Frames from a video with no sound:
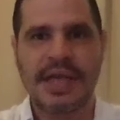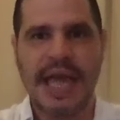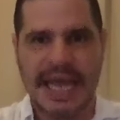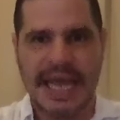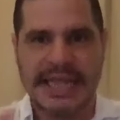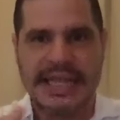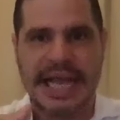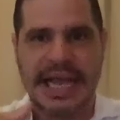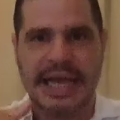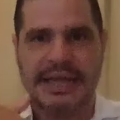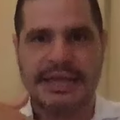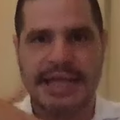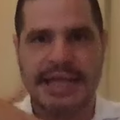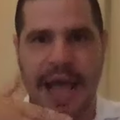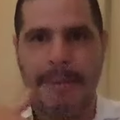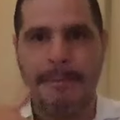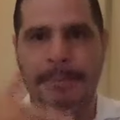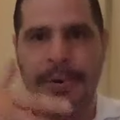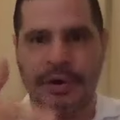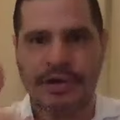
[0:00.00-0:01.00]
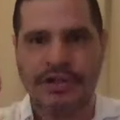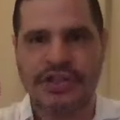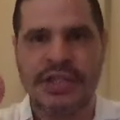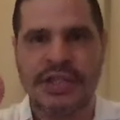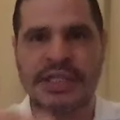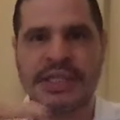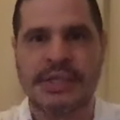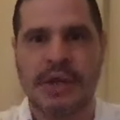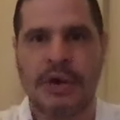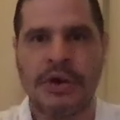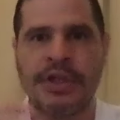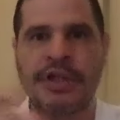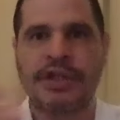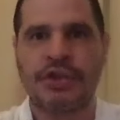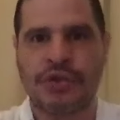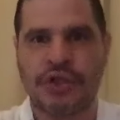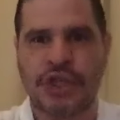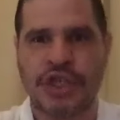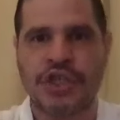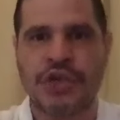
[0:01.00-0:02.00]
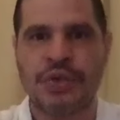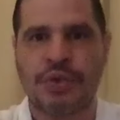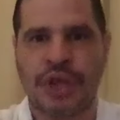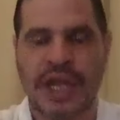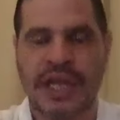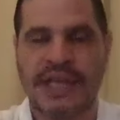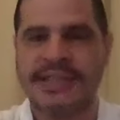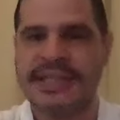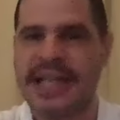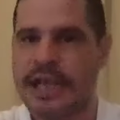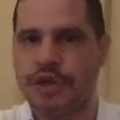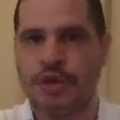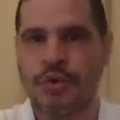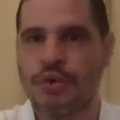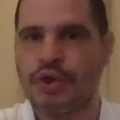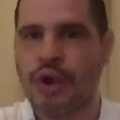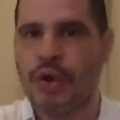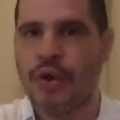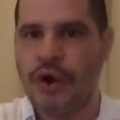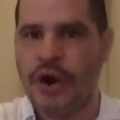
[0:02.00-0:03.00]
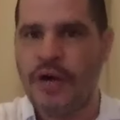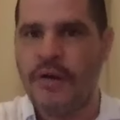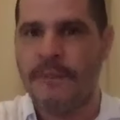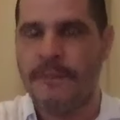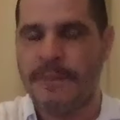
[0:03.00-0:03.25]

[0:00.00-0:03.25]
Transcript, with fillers: and that person is going to teach you things that you don't know.